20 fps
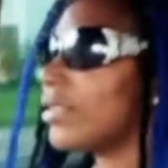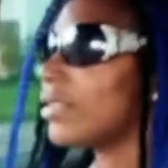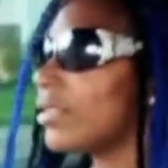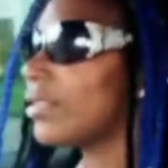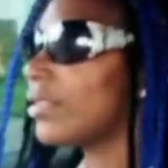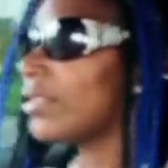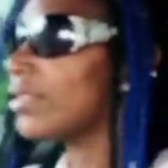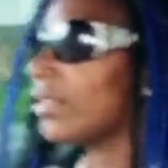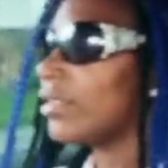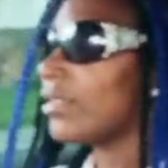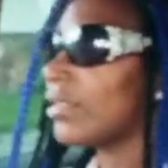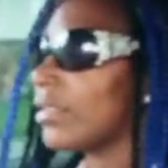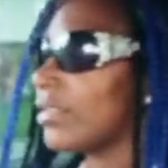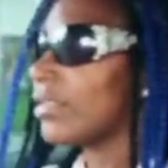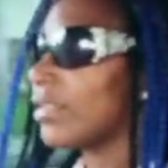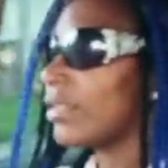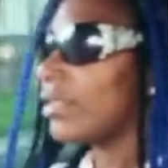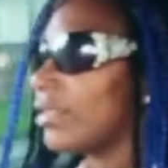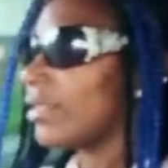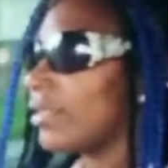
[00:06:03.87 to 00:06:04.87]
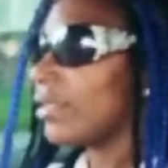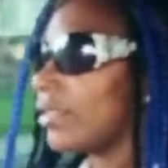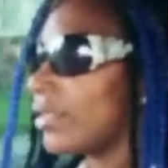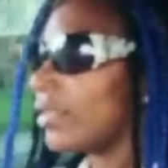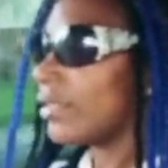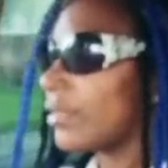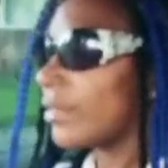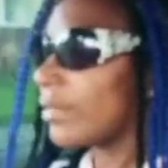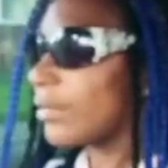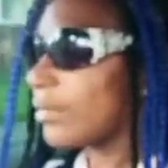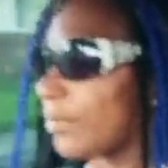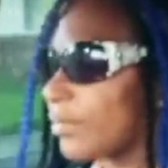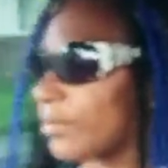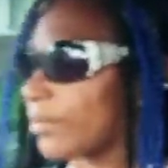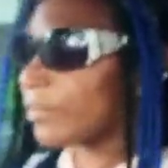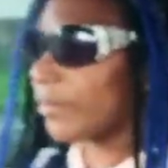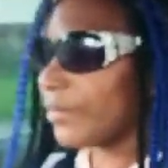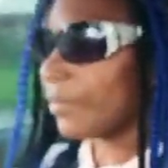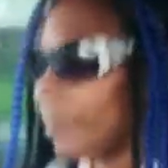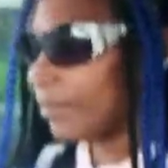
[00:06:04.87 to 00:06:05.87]
Oh, and then
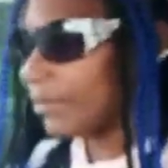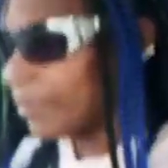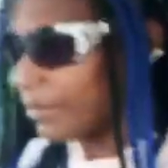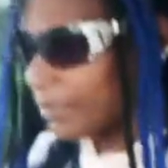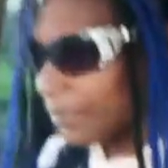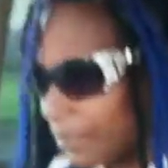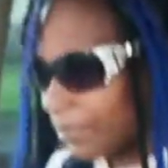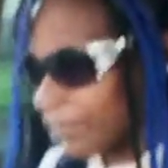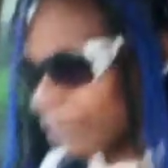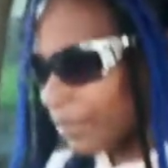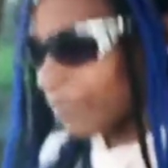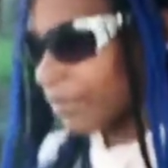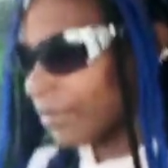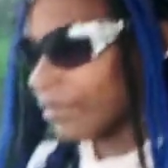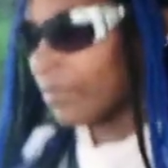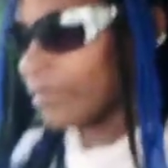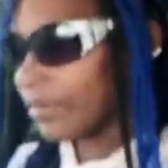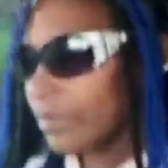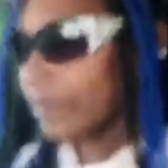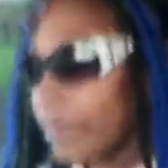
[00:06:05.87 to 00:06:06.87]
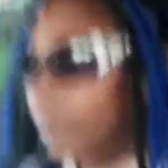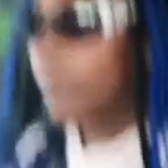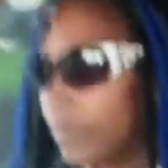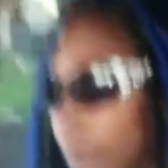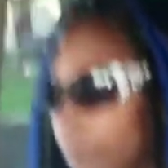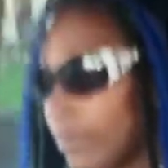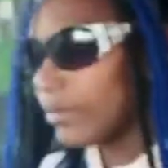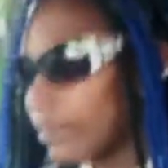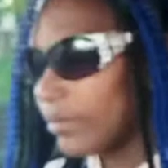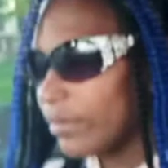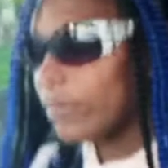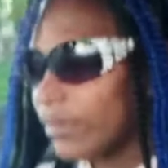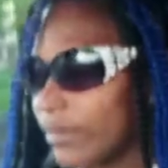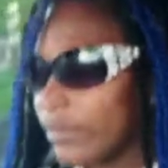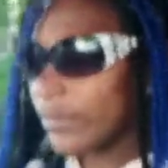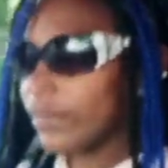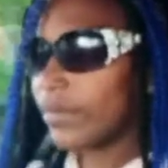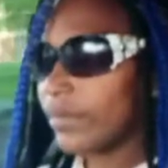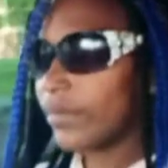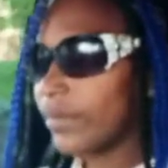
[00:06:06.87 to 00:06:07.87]
uh, she met my she met my god sister,
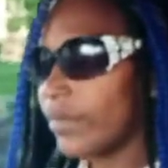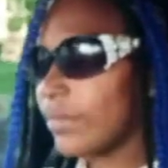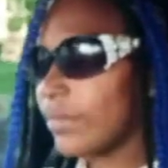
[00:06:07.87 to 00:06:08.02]
and